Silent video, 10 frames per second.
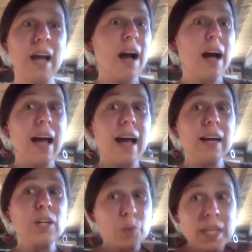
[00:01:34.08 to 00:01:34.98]

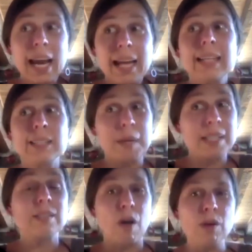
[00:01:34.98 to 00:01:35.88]
Creating spaces
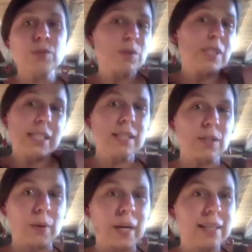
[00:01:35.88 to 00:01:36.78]
also to
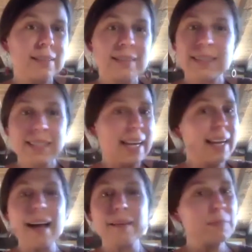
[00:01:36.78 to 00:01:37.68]
disagree, to say,
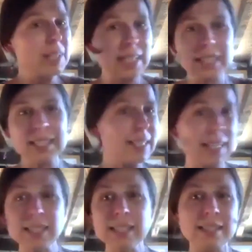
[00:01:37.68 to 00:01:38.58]
yeah, but this
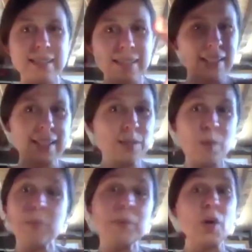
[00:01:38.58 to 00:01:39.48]
is
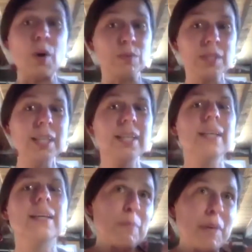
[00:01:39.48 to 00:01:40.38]
where we don't.
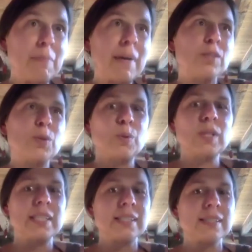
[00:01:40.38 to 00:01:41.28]
Me, my tool
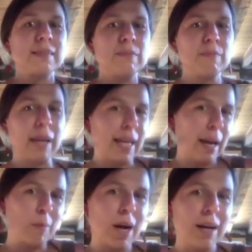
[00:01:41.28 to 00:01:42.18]
is my
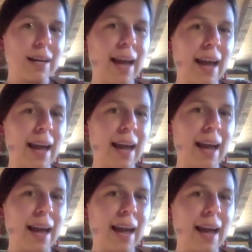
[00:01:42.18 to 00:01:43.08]
camera
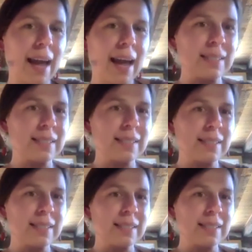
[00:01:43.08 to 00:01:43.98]
and my lens,
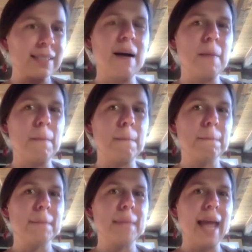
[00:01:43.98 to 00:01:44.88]

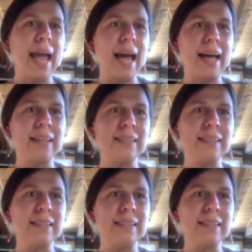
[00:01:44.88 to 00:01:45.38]
and